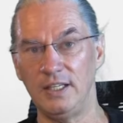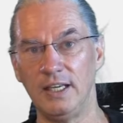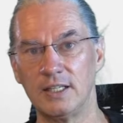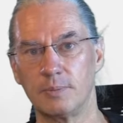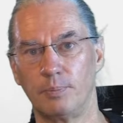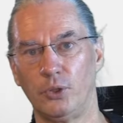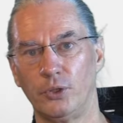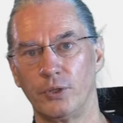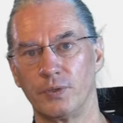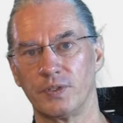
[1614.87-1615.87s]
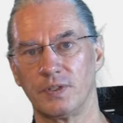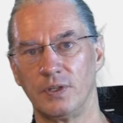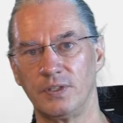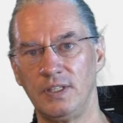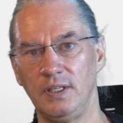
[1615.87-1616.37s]
experience the
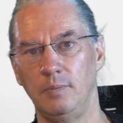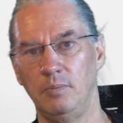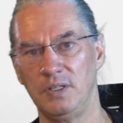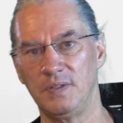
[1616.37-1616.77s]
team is